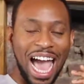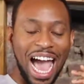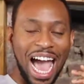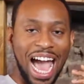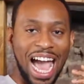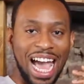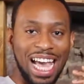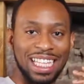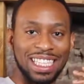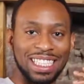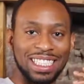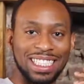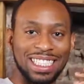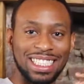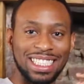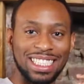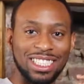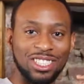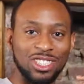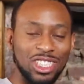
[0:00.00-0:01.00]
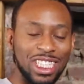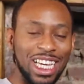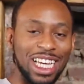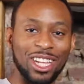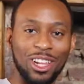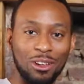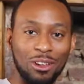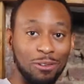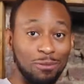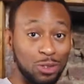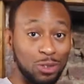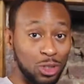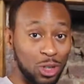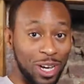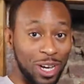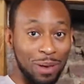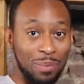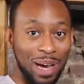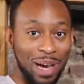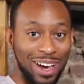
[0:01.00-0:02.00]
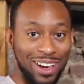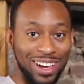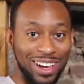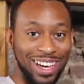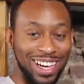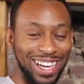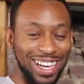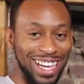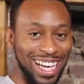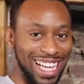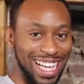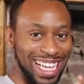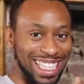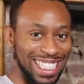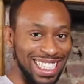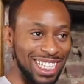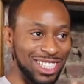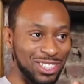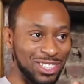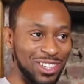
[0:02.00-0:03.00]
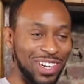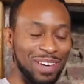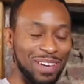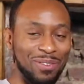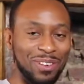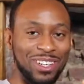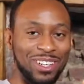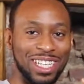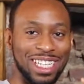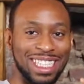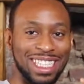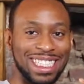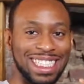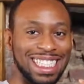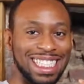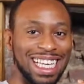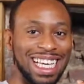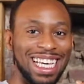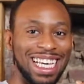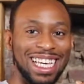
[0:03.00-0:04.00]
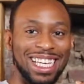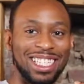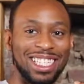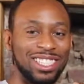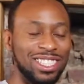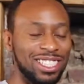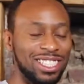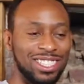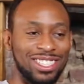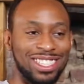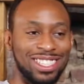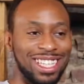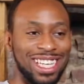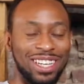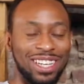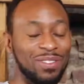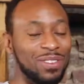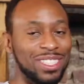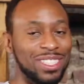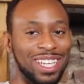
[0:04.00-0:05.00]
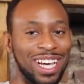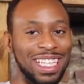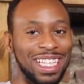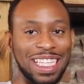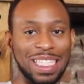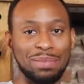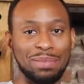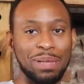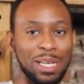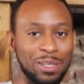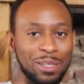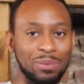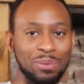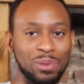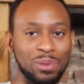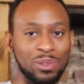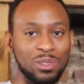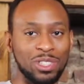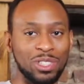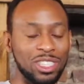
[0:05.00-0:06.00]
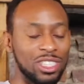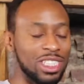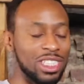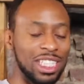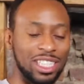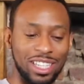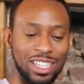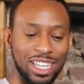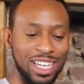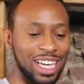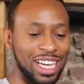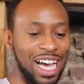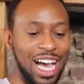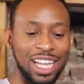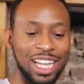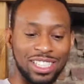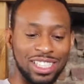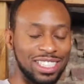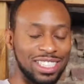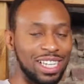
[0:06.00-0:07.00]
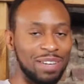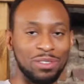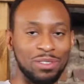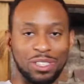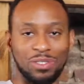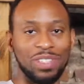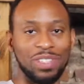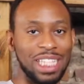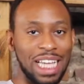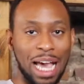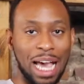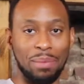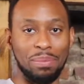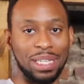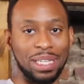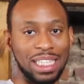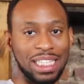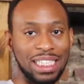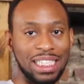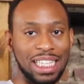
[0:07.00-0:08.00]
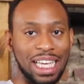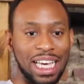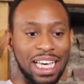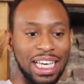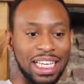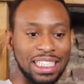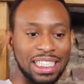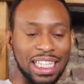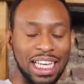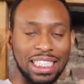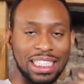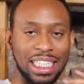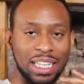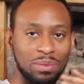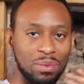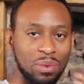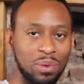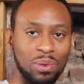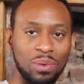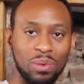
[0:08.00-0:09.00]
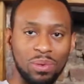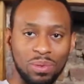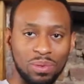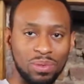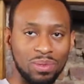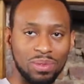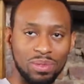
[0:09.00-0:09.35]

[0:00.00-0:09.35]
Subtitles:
and she had a lot of joy about her. And I say joy because it was unexplainable. She just said, "Look, I'm just really happy these days." And I said, "Well,